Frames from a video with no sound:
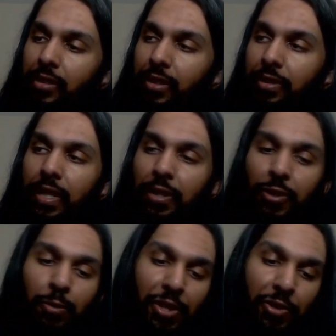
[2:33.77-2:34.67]
Didn't take
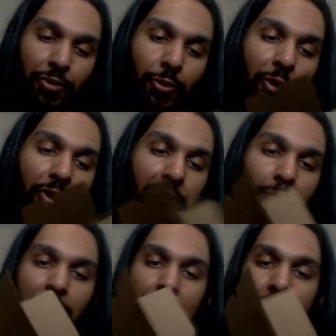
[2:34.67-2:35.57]
too much force,
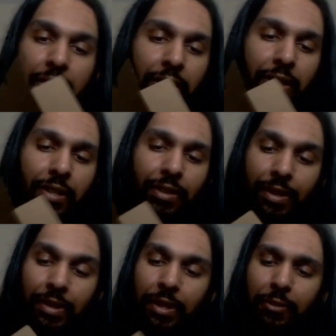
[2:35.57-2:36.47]
but
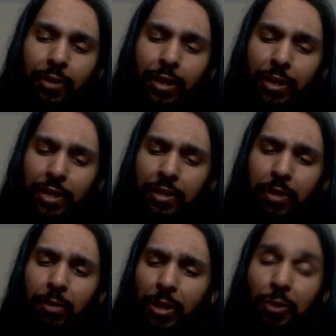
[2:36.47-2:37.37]
that's definitely not
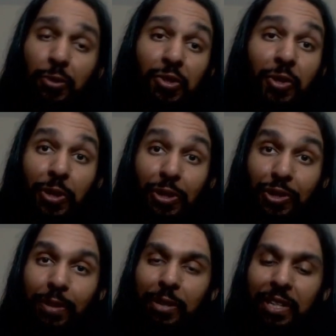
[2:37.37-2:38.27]
coming loose during
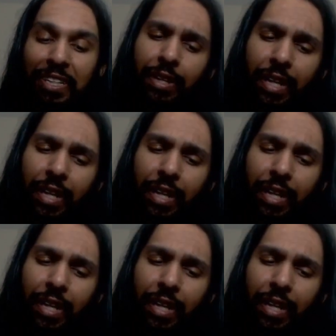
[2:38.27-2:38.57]
shipping.